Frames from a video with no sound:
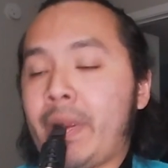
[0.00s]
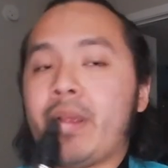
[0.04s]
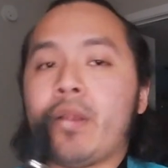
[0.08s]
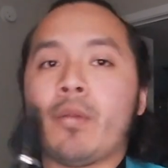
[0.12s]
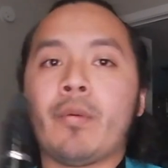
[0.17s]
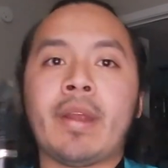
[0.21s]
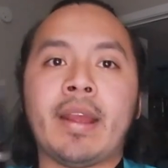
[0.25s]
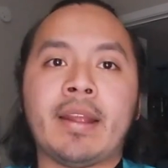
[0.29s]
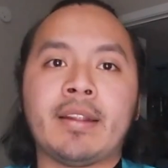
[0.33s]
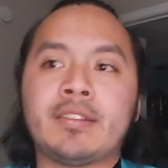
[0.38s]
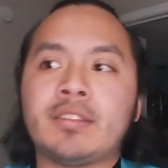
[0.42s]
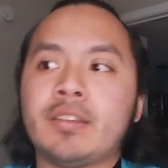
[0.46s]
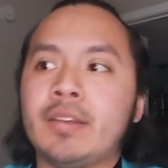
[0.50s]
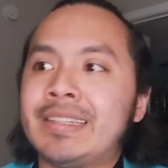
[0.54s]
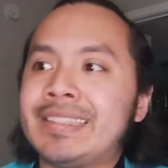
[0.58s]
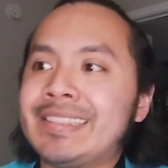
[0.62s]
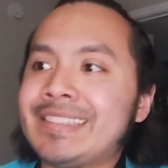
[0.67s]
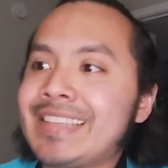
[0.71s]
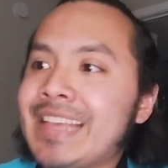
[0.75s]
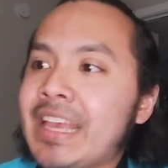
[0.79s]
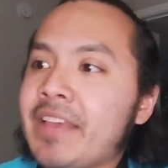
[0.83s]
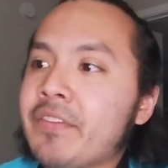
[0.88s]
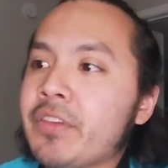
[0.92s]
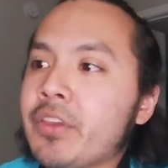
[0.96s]
Right, so
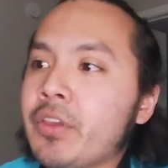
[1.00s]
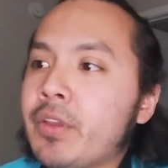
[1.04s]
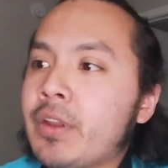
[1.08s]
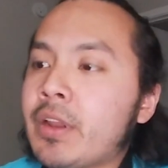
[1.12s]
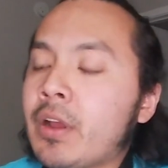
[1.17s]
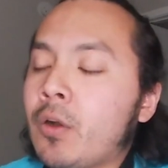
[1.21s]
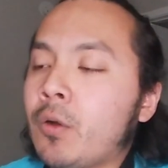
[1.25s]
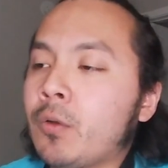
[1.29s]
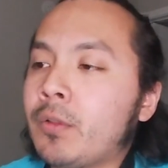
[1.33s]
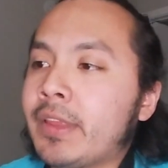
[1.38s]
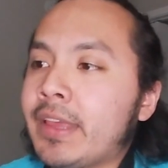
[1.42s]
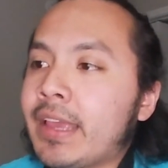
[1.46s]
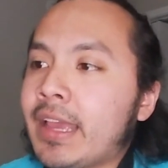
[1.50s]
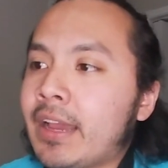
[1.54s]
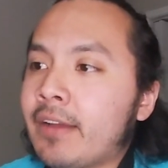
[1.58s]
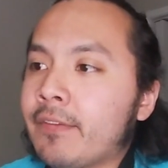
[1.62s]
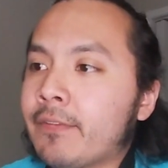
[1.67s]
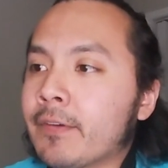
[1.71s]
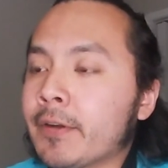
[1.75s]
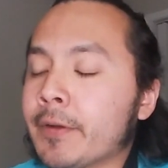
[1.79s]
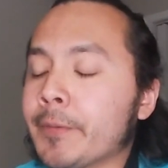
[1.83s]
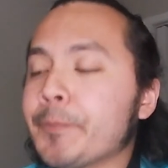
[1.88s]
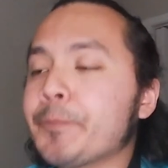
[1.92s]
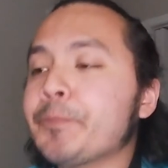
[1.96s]
it's saving you not only
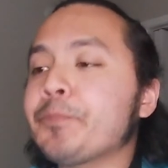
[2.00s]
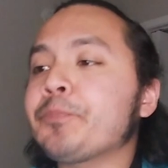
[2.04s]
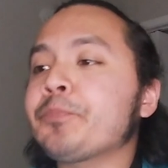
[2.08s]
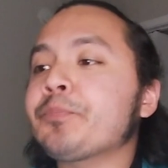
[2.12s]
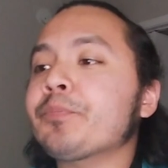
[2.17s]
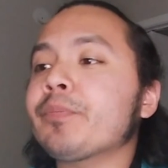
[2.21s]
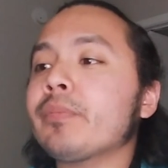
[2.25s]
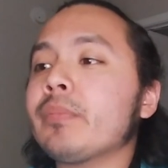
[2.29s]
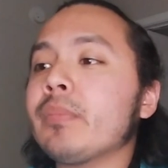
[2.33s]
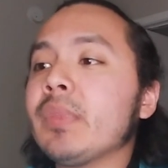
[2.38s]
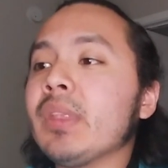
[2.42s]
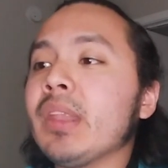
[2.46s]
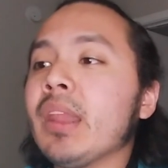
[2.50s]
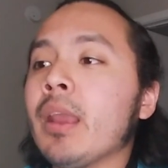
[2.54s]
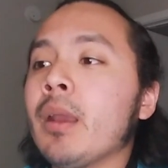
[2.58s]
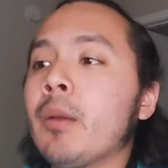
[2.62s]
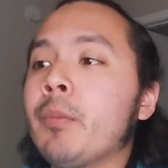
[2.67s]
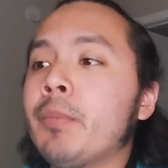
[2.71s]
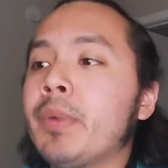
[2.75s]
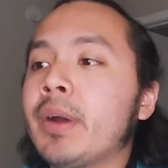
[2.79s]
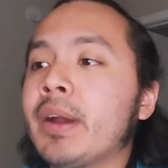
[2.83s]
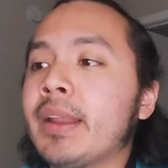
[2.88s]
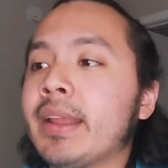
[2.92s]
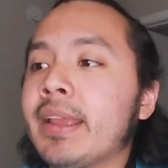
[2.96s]
effort,
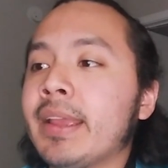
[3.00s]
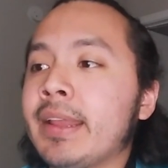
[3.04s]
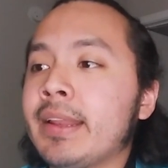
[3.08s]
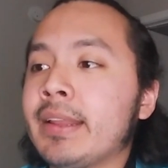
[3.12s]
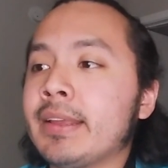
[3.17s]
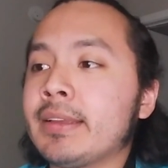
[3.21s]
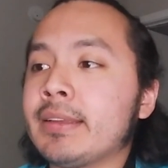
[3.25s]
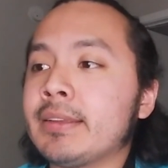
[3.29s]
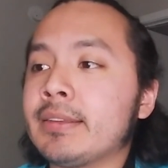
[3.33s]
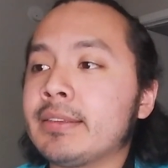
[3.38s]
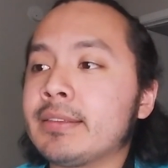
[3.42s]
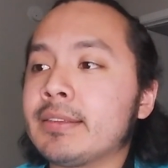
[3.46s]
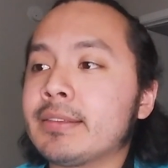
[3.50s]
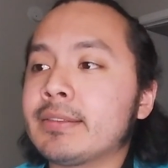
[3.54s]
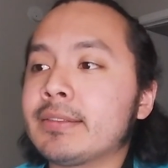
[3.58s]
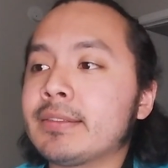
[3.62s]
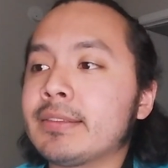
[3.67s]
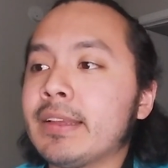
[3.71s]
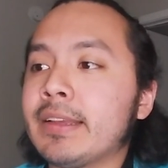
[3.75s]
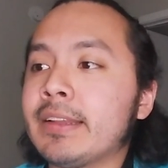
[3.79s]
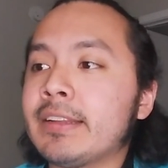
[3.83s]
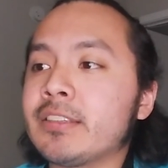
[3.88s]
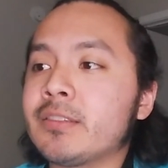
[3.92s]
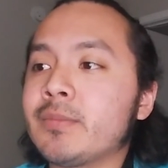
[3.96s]
but it
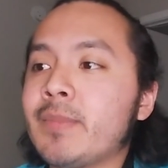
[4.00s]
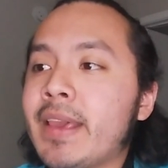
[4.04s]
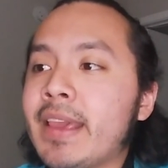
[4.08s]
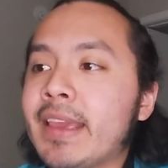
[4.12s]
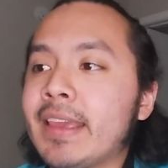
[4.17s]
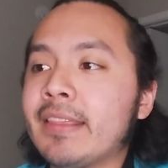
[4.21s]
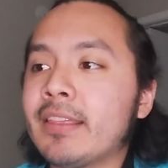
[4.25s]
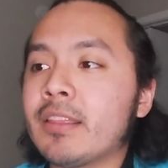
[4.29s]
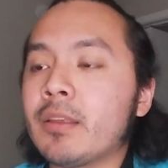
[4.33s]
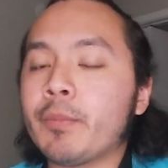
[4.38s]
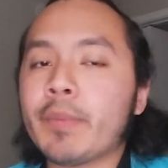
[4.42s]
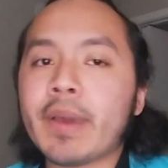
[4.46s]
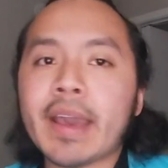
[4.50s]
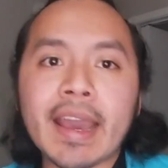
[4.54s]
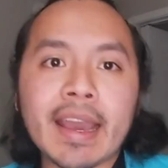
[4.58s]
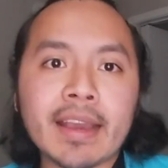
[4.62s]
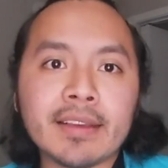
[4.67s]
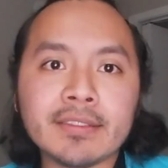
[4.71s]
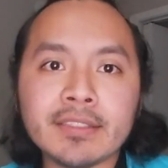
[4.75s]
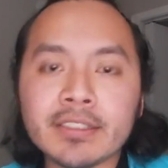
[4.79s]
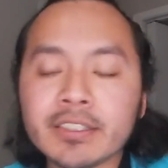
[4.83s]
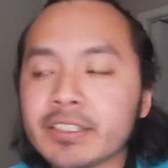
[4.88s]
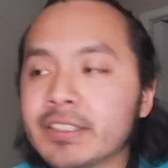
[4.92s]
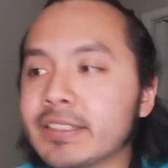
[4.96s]
is making the
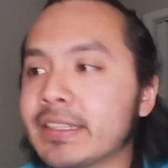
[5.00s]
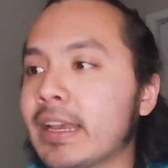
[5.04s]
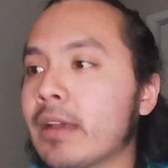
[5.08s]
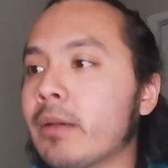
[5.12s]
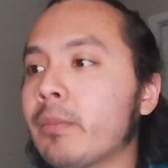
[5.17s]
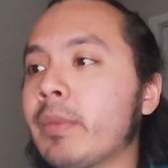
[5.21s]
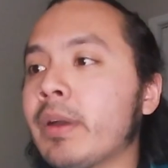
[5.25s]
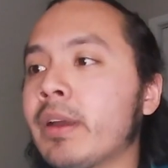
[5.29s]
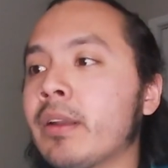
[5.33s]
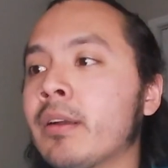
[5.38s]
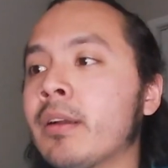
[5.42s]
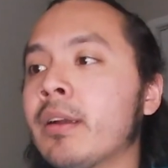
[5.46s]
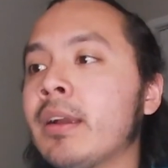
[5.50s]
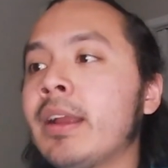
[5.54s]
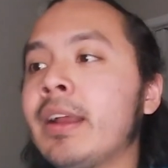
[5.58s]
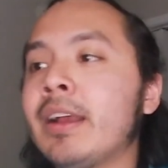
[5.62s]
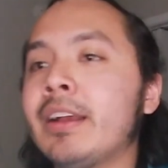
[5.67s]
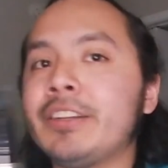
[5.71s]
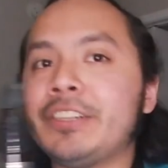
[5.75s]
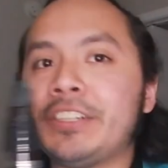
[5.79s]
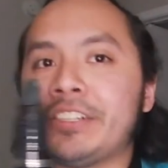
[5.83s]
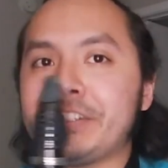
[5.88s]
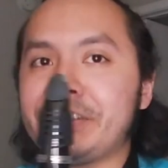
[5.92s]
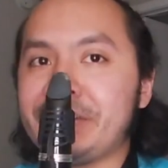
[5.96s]
passage sound better.
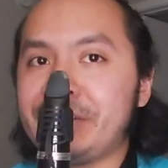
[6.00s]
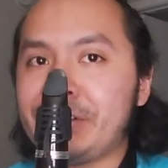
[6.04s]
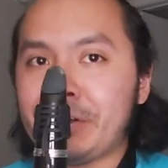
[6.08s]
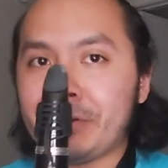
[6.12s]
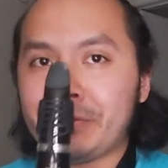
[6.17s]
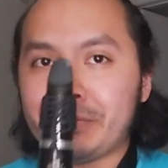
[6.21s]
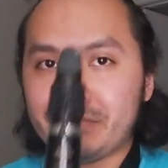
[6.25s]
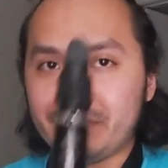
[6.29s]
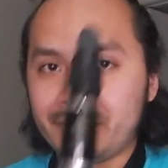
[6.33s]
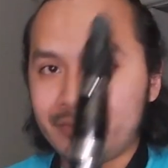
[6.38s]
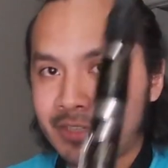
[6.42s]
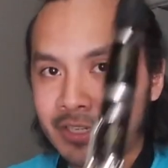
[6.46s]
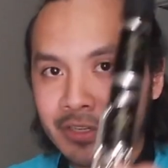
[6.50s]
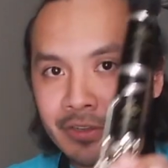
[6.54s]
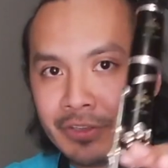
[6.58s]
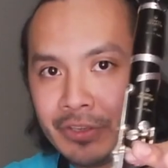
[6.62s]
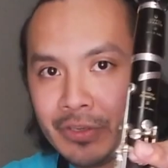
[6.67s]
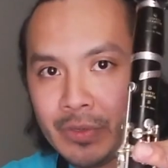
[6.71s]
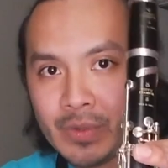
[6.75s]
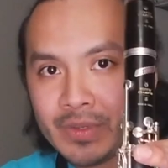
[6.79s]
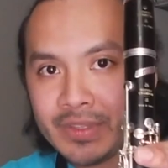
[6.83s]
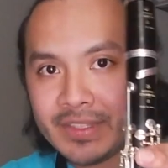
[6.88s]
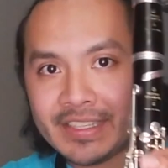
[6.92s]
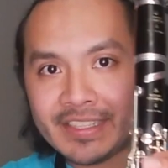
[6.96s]
Just don't
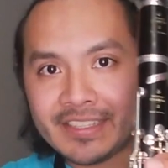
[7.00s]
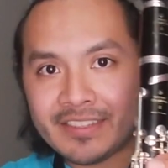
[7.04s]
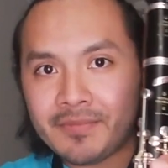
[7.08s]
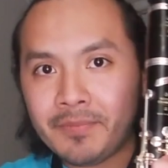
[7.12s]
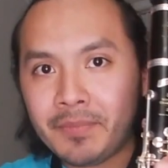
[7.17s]
use this